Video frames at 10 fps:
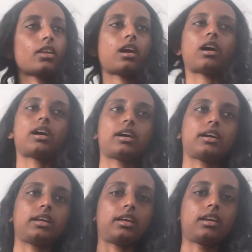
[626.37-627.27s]

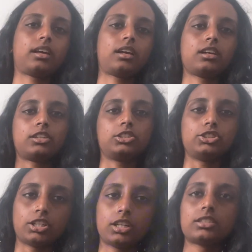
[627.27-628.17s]
I
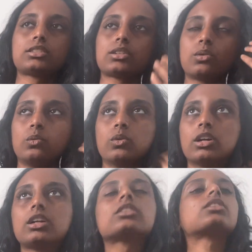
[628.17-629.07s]
just
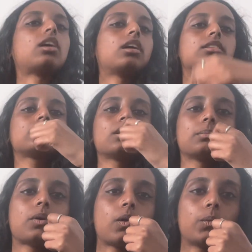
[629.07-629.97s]
worked on some
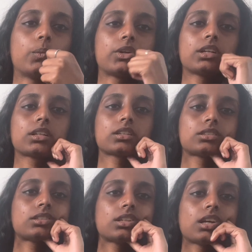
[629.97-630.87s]
homework
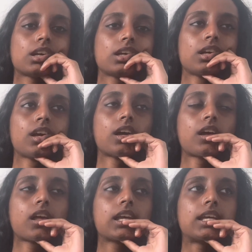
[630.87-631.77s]
today
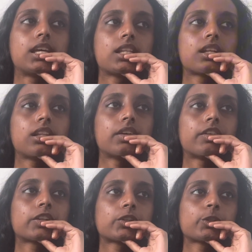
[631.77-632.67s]
in the
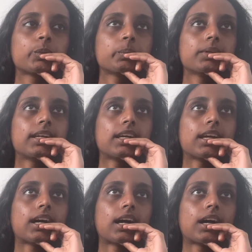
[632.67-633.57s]
living room.
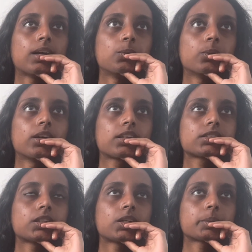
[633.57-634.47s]
I worked
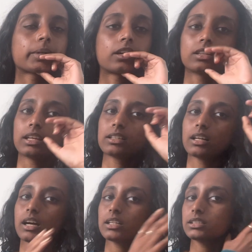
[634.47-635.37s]
on my online
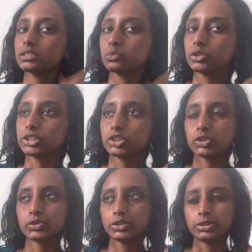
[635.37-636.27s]
class, which
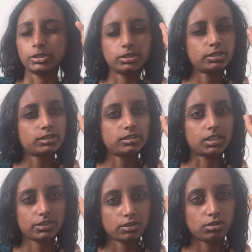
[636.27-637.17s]
is
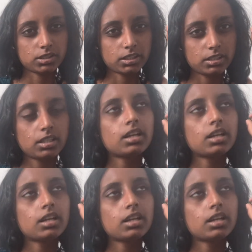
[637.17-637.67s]
deaf culture.